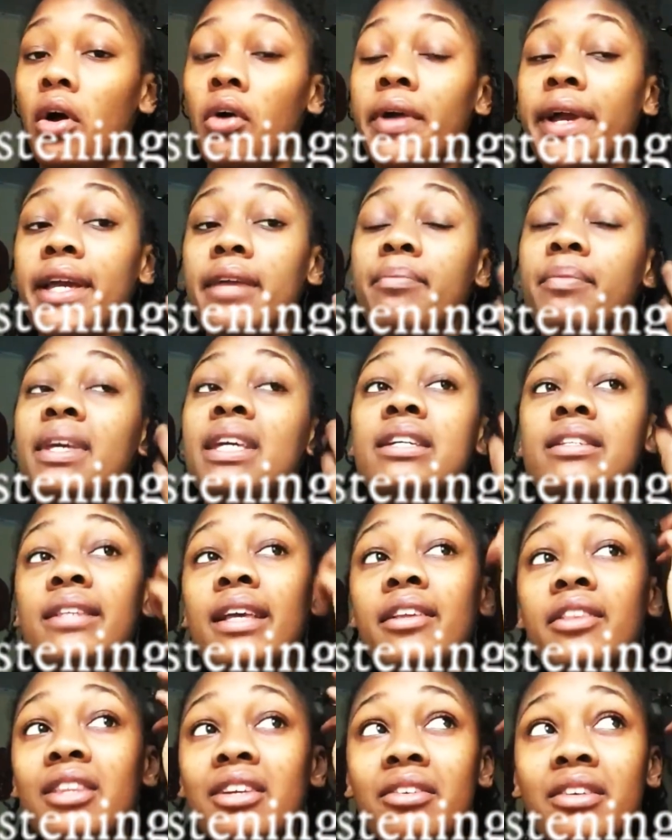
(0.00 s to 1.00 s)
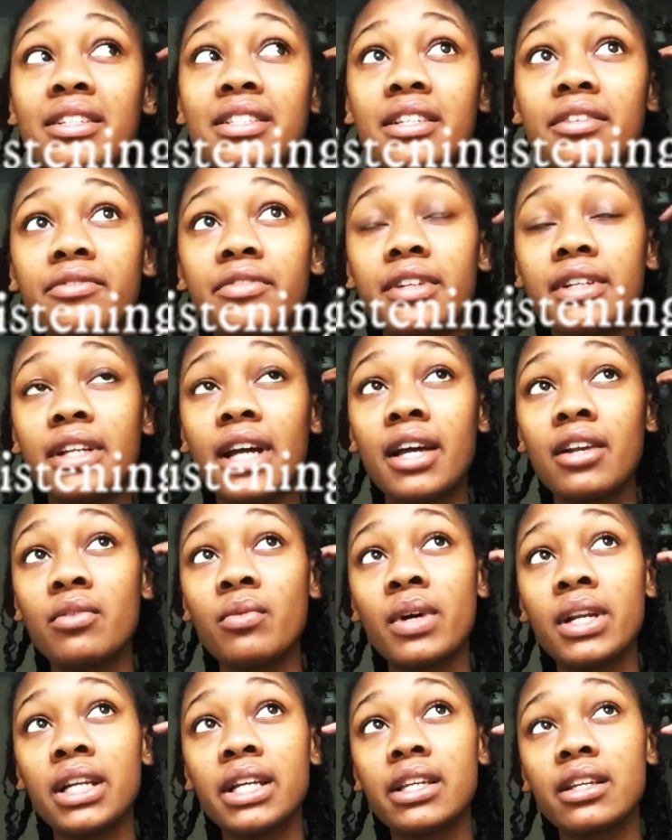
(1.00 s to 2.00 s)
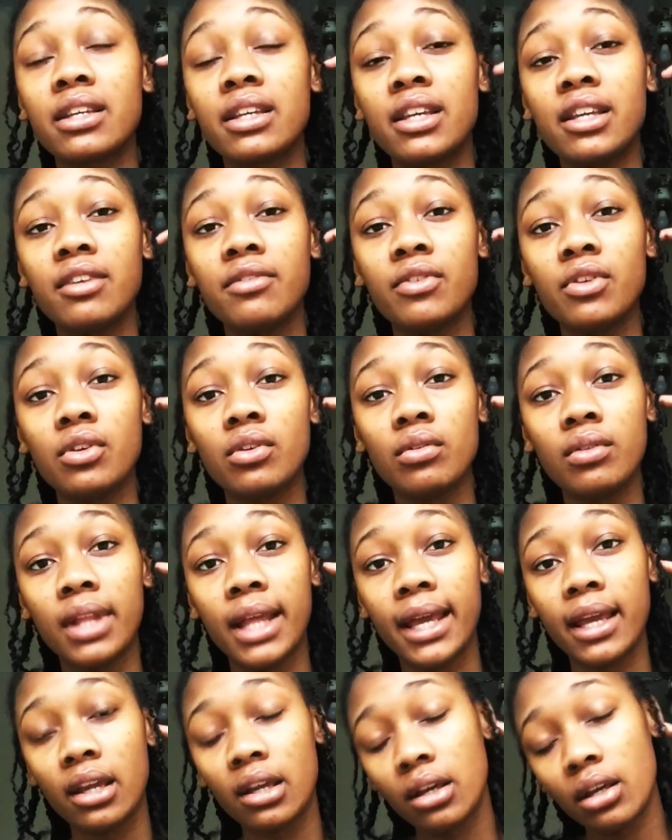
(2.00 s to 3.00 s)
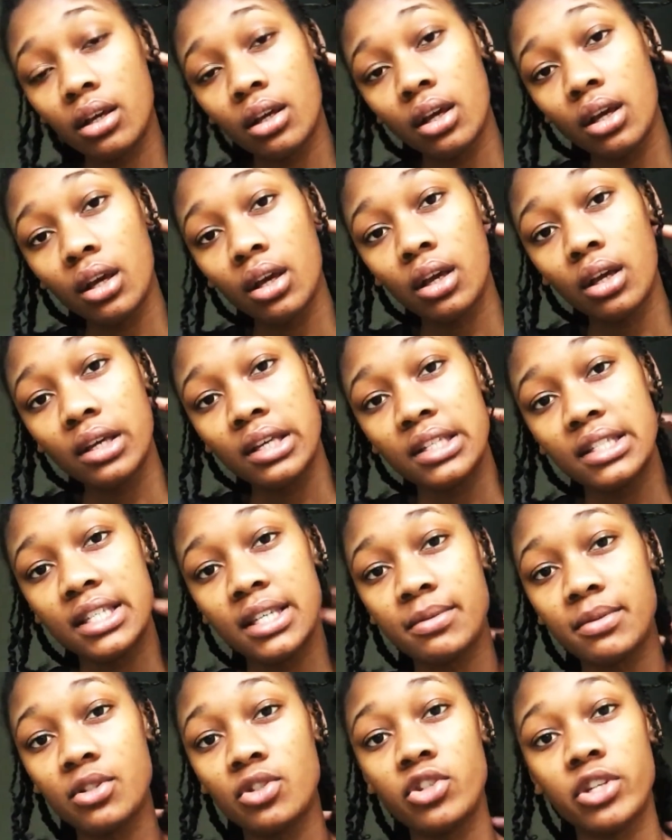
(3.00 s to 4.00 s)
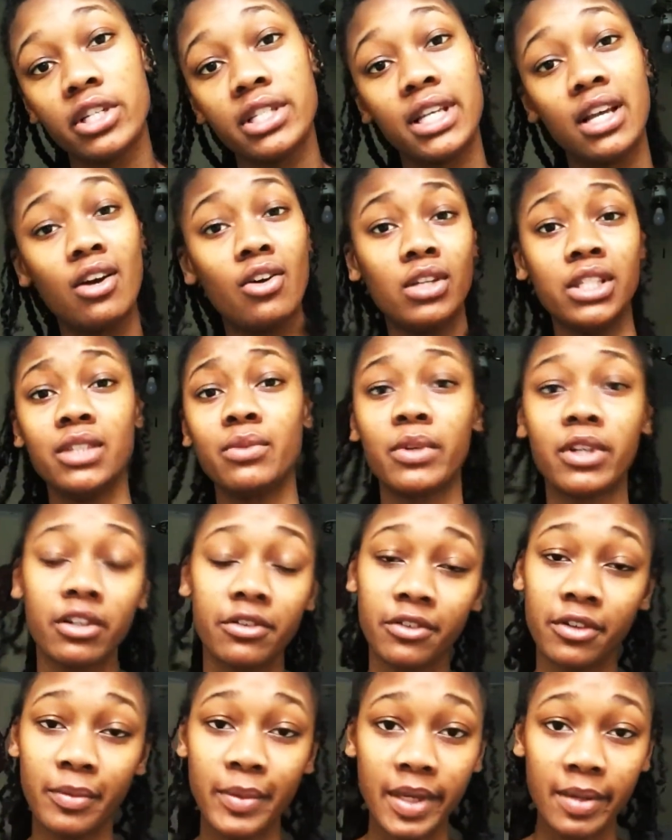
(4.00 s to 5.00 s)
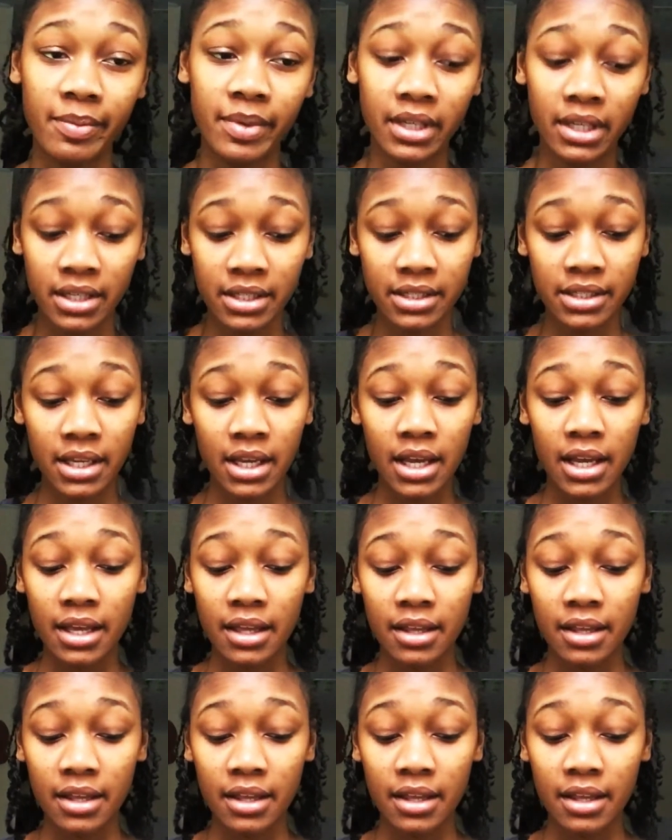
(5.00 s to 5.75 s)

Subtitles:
Okay, because like there are different, I don't want to give you like tips and tricks that only work for me, because